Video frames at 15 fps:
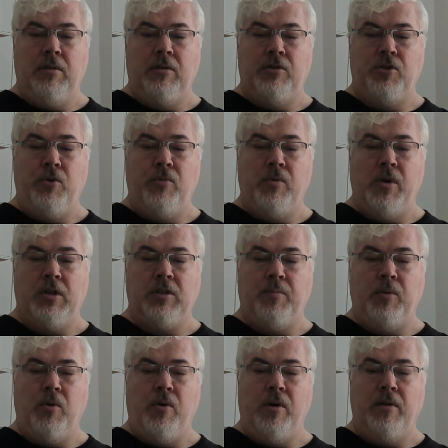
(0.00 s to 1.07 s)
truly
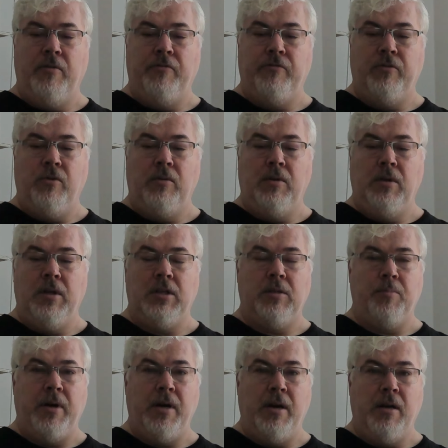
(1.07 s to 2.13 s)
explore the full
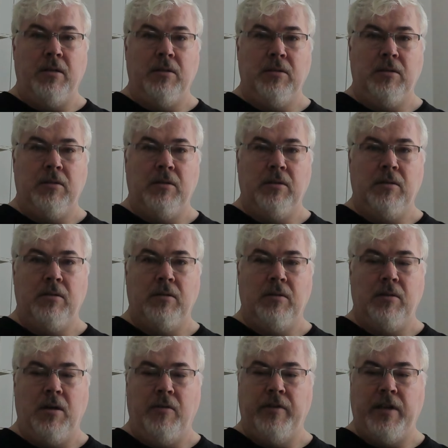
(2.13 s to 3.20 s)
experience
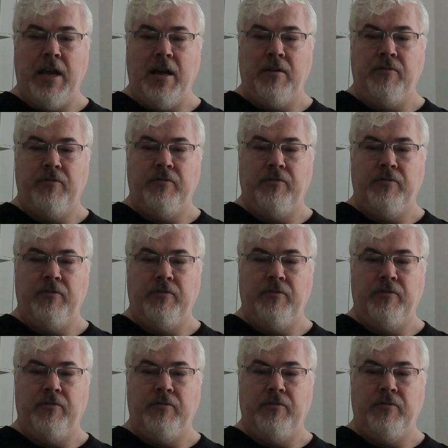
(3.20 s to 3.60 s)
of life.